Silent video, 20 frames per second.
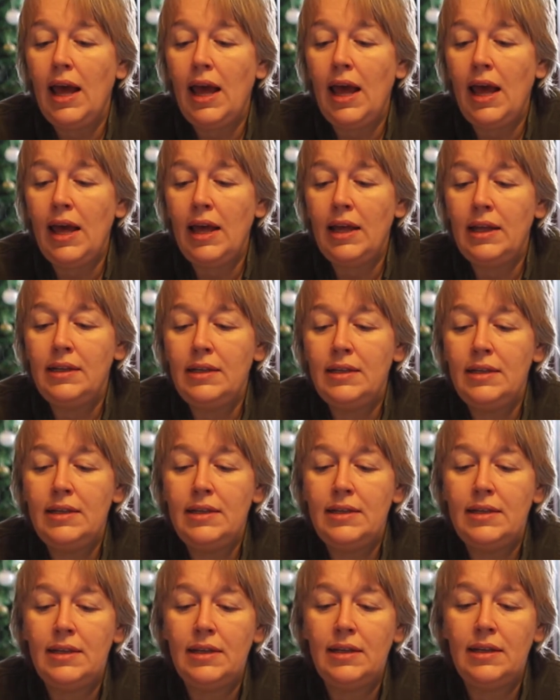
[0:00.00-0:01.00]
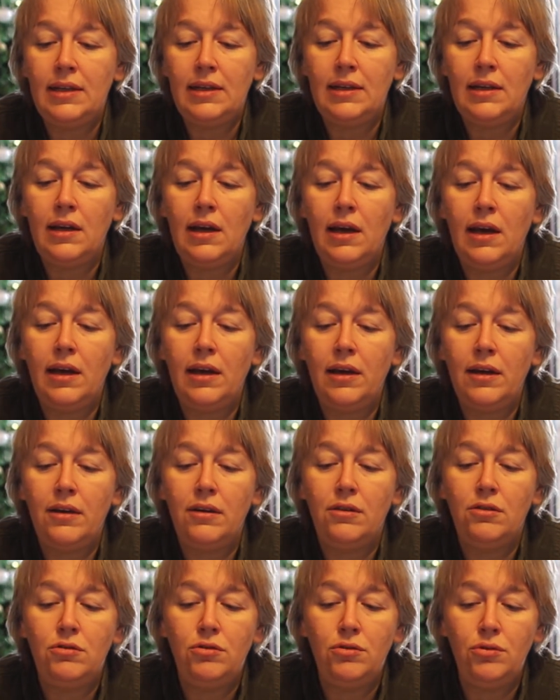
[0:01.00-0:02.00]
and
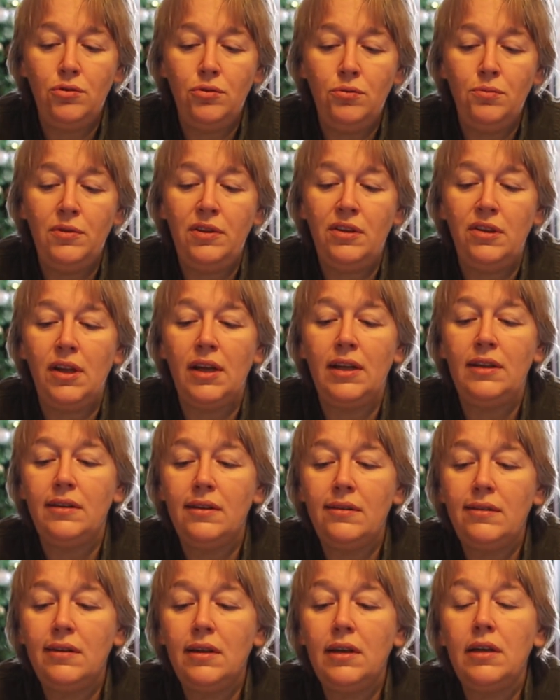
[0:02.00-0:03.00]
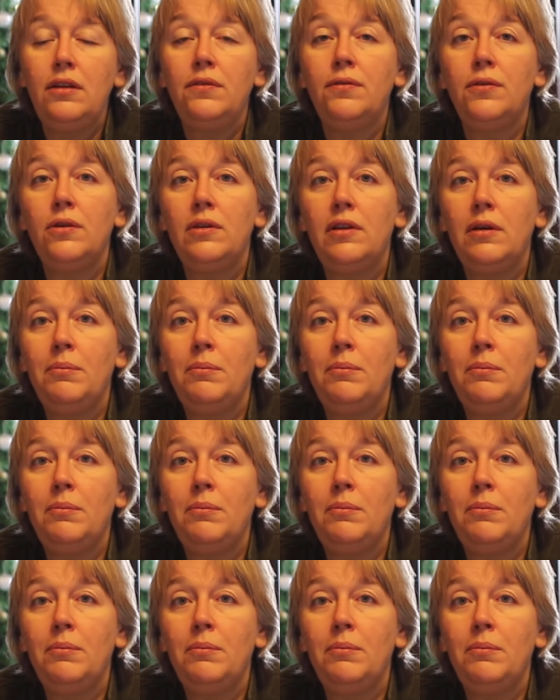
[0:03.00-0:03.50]
a room set aside for the